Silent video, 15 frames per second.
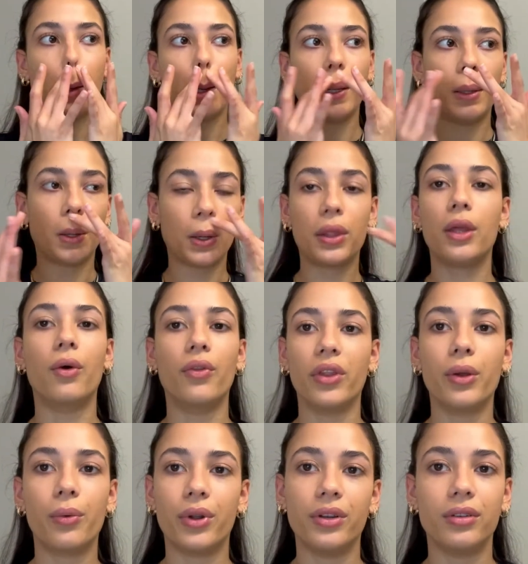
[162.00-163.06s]
you're the only
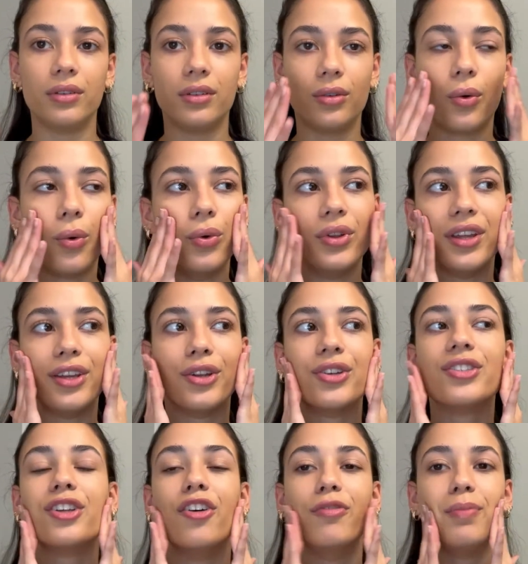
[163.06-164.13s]
one holding
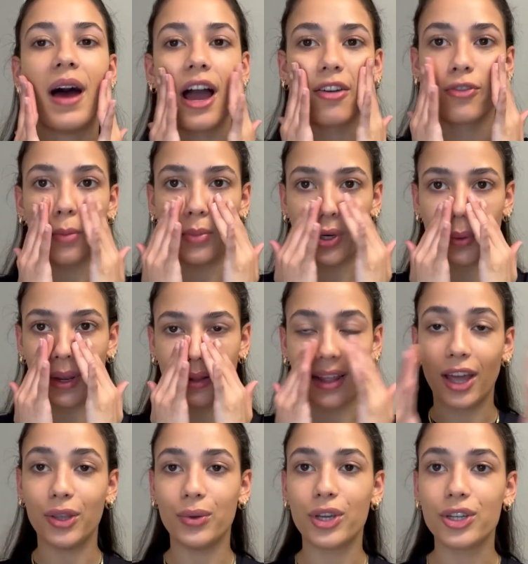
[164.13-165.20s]
yourself back from doing
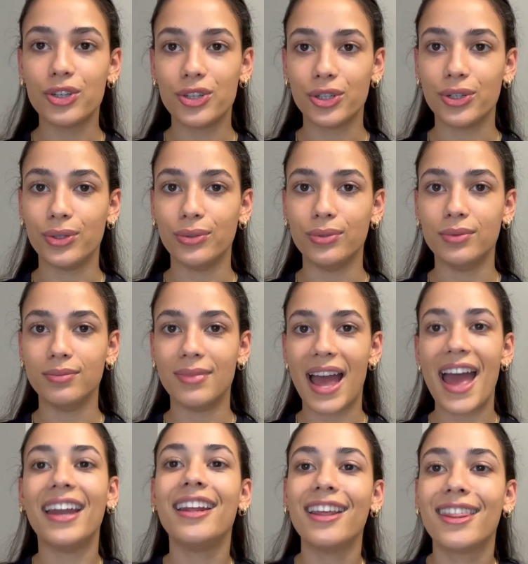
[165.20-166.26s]
that. You can do
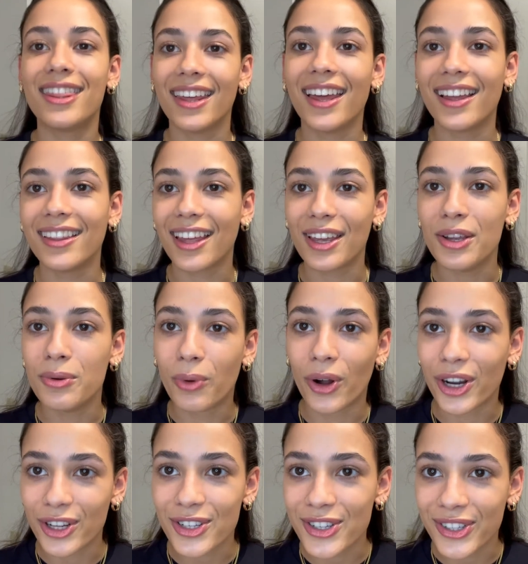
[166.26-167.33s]
anything that you want
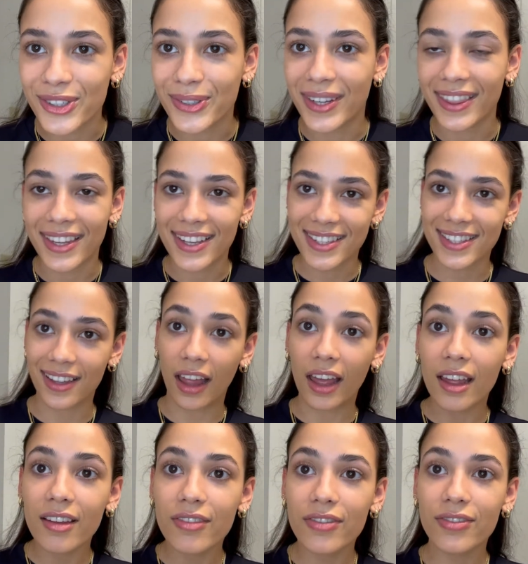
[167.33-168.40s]
to do in this
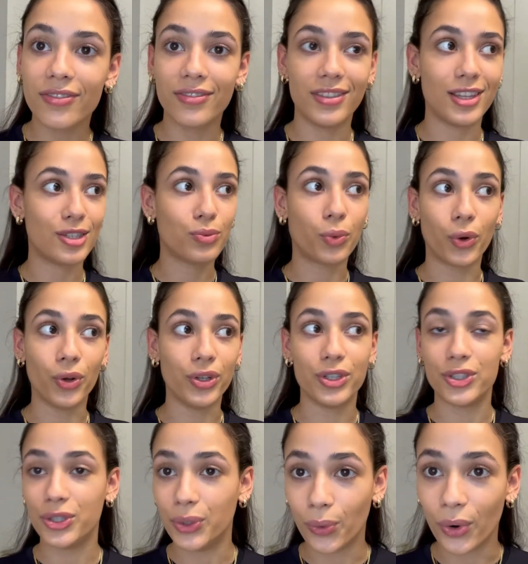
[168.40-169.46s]
life. This world is
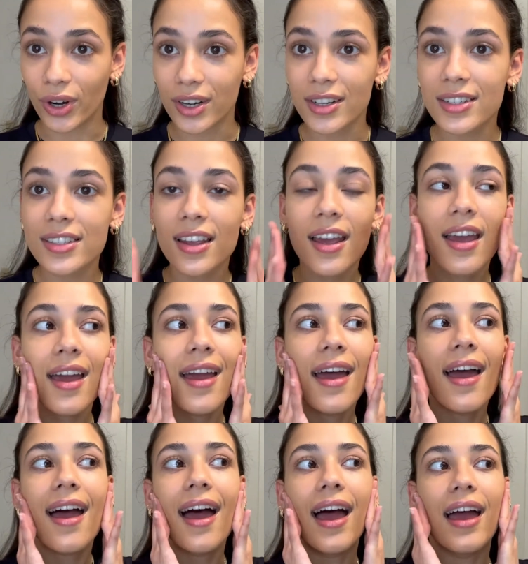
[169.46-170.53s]
yours.
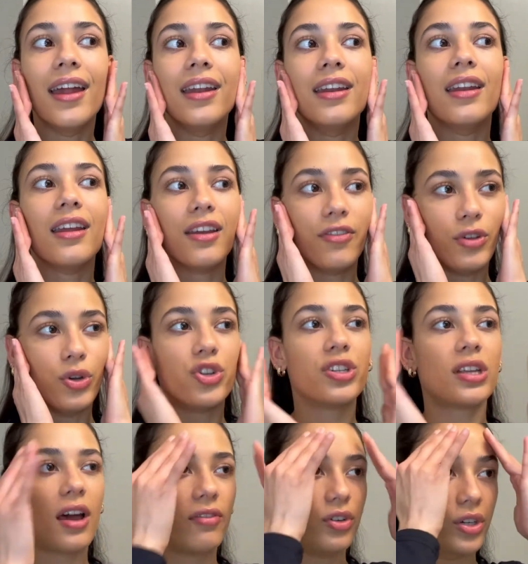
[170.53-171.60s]
And if you just
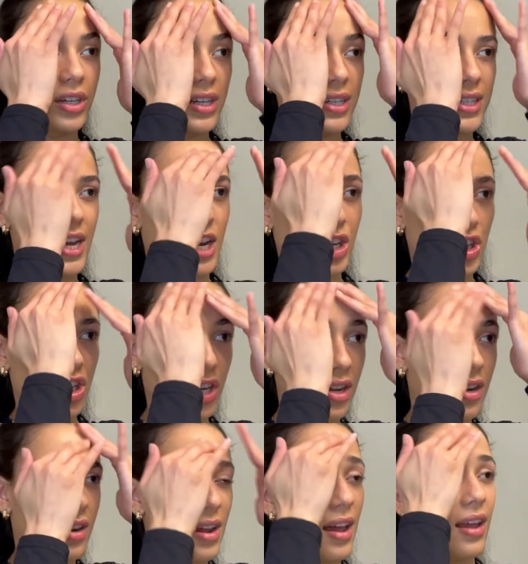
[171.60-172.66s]
have good
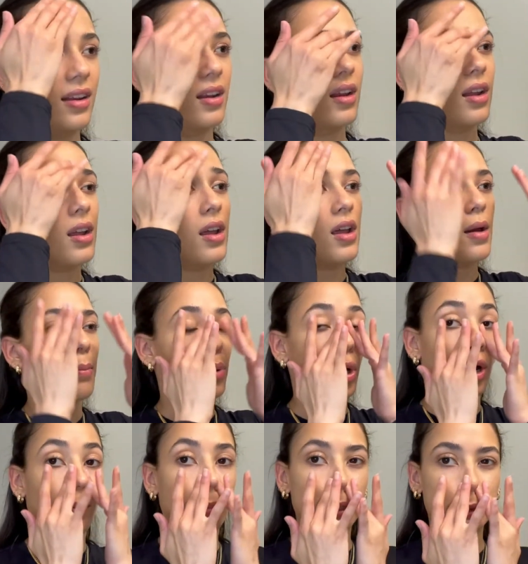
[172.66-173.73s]
intention and
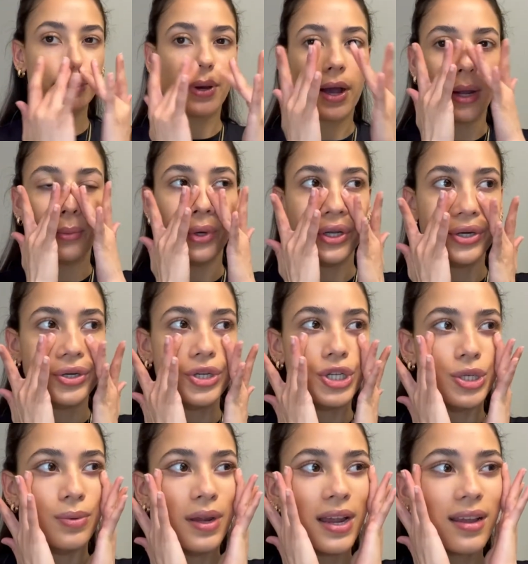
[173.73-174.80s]
purpose behind what you're
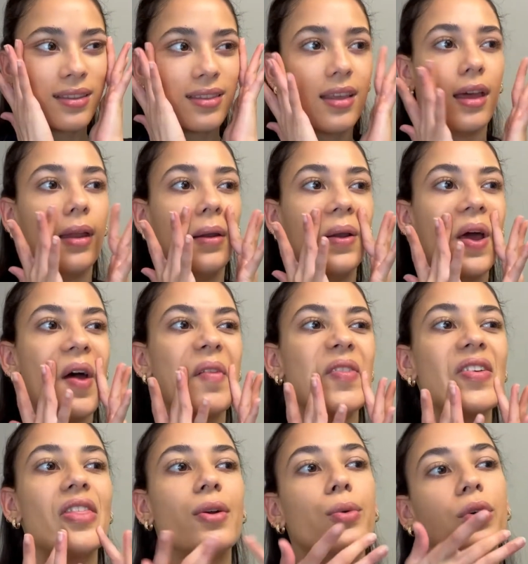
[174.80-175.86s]
doing, then
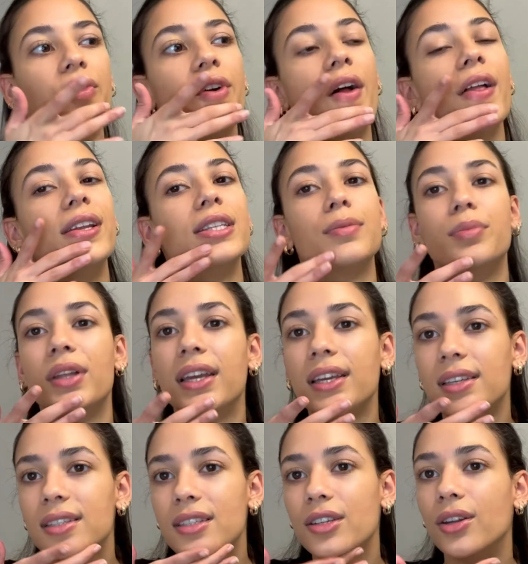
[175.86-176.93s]
everything will fall into
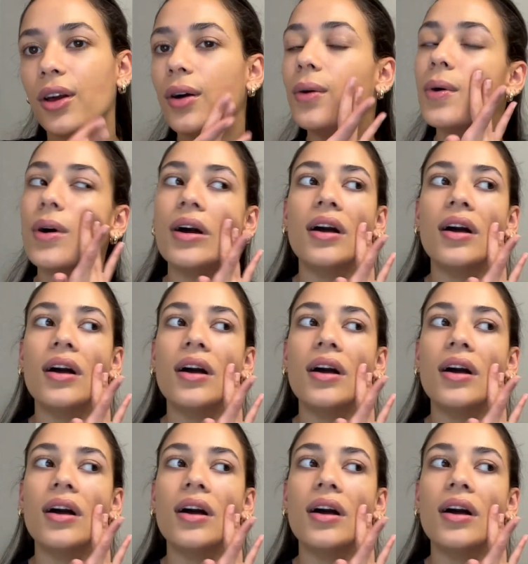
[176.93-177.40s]
place, you know?